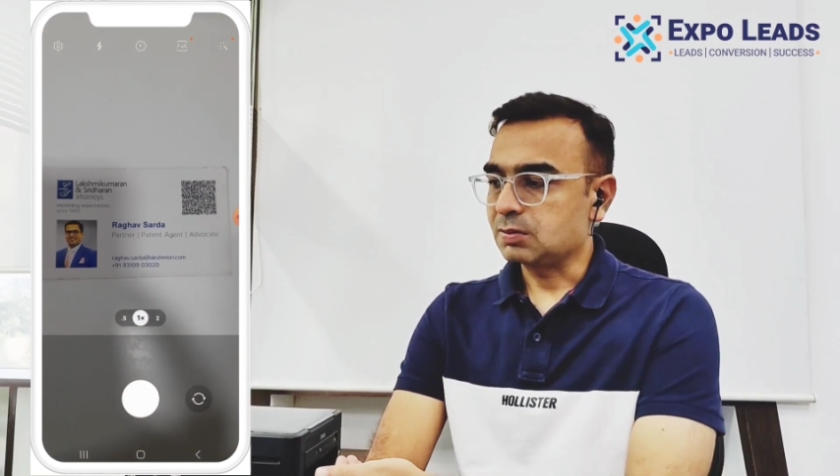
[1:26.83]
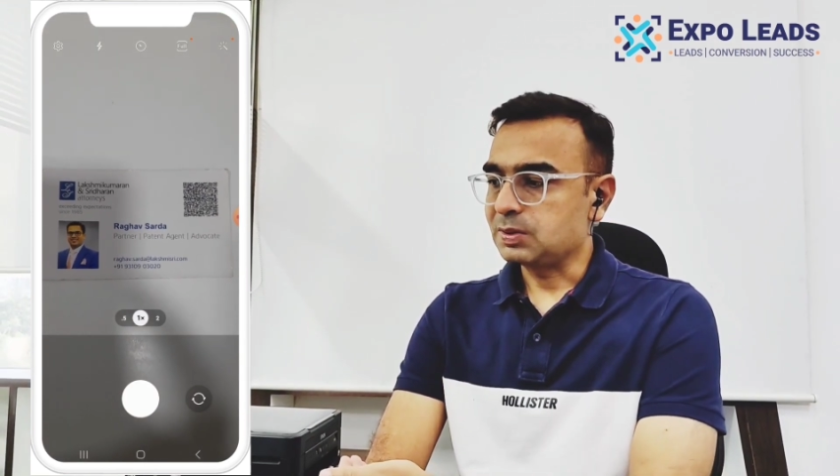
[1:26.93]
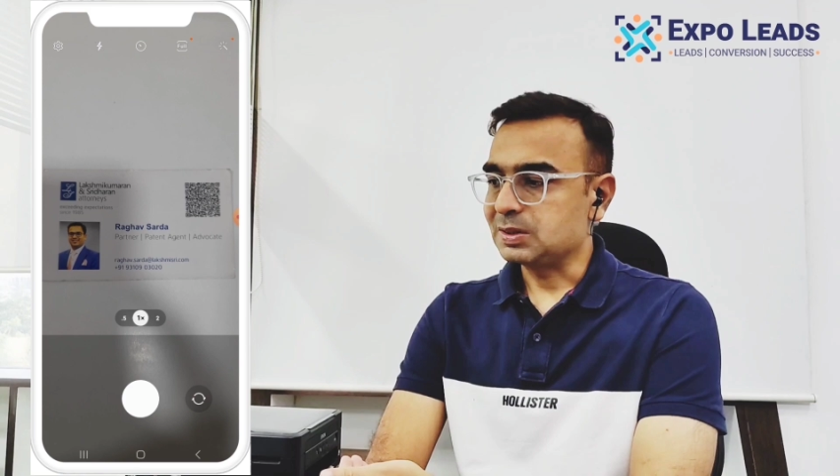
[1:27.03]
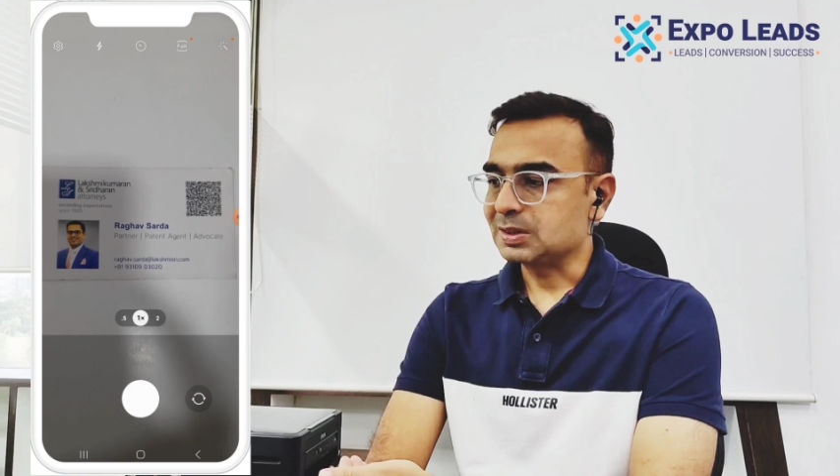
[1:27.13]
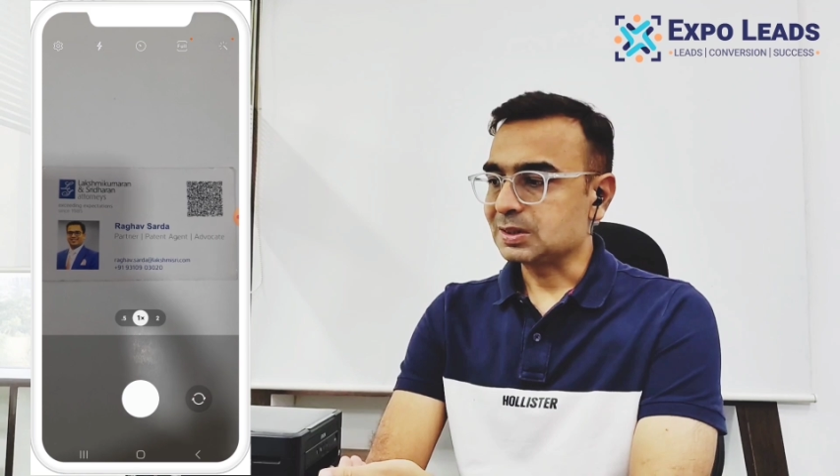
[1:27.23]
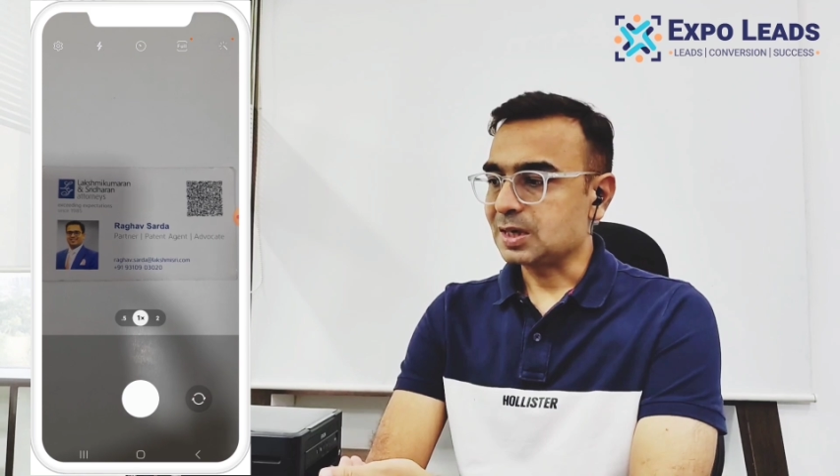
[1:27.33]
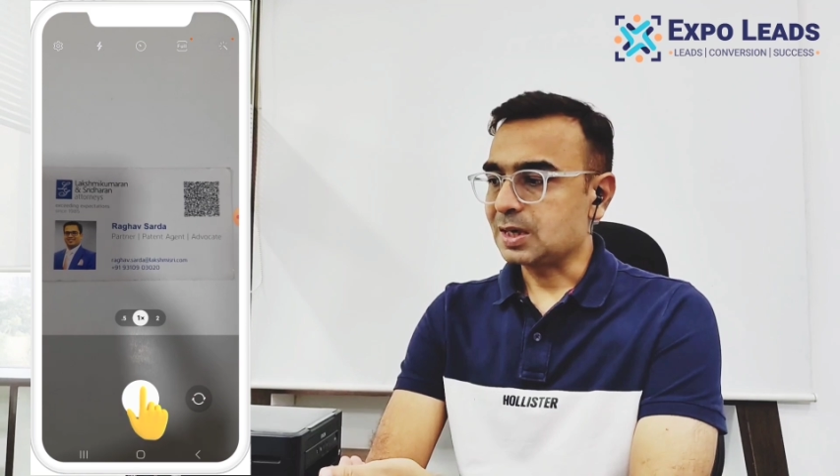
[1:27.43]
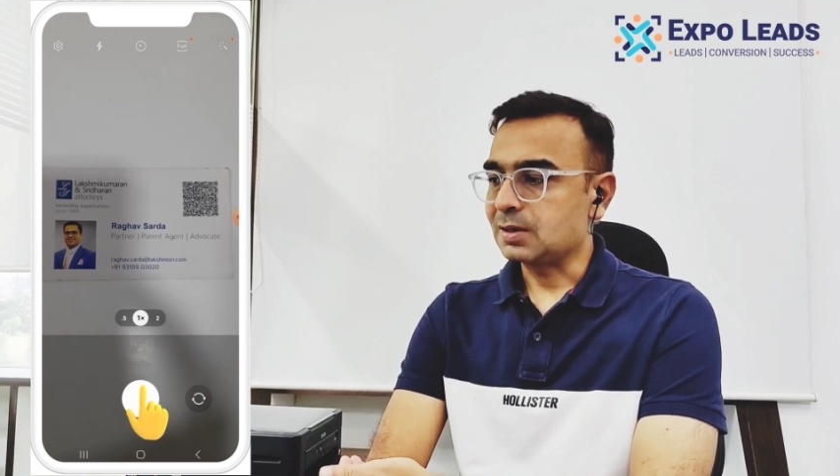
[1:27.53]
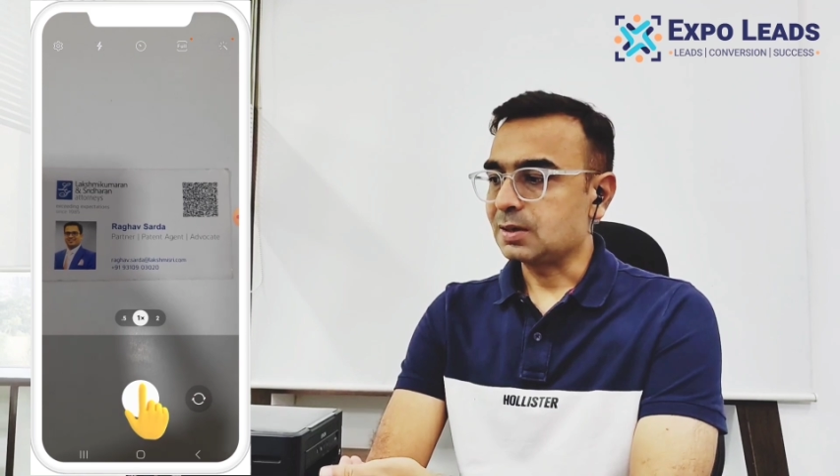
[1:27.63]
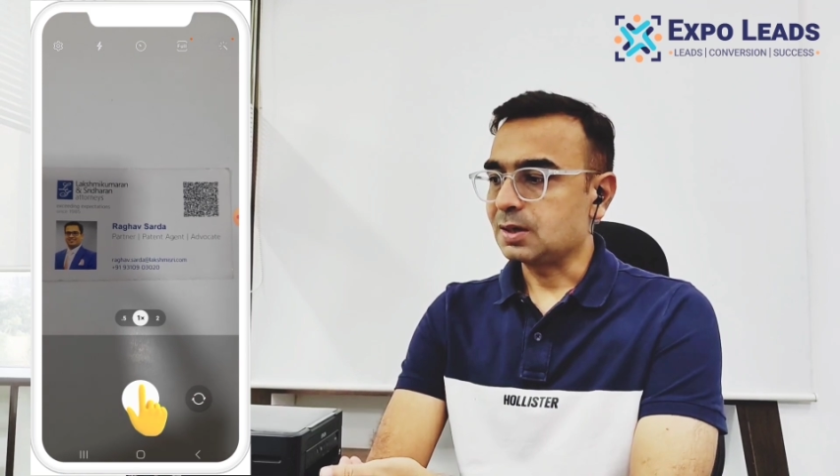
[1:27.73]
business
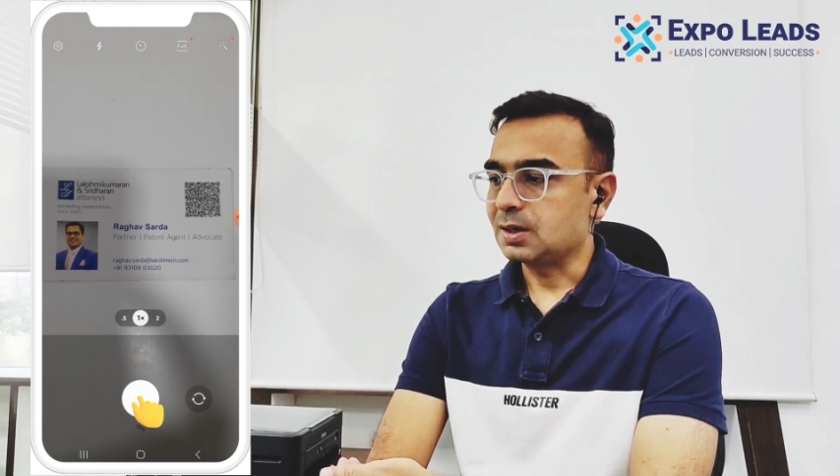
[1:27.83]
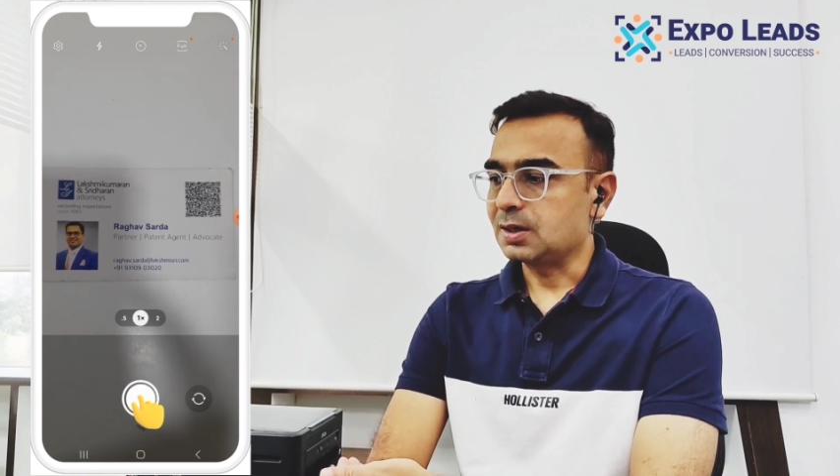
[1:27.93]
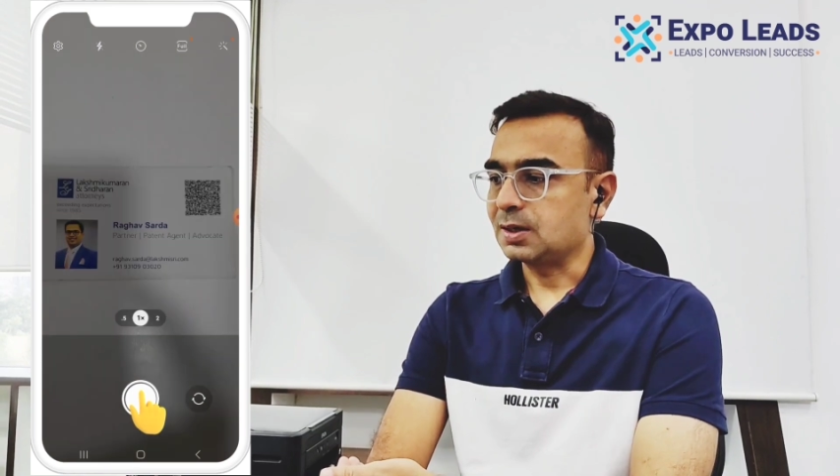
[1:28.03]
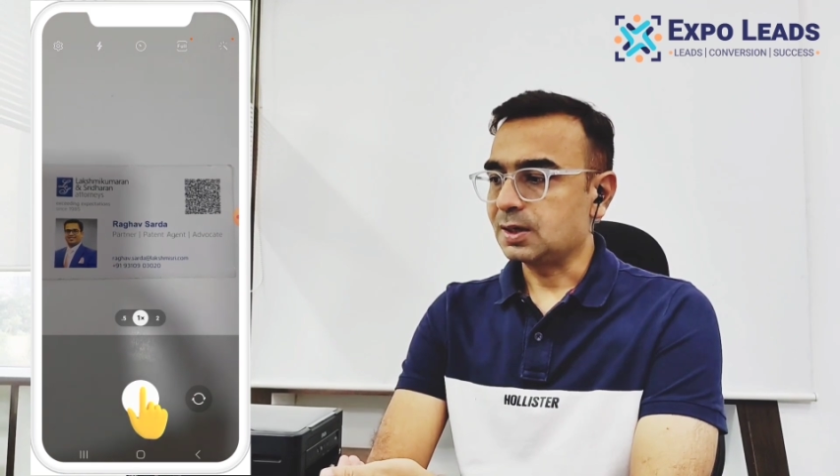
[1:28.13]
card uh,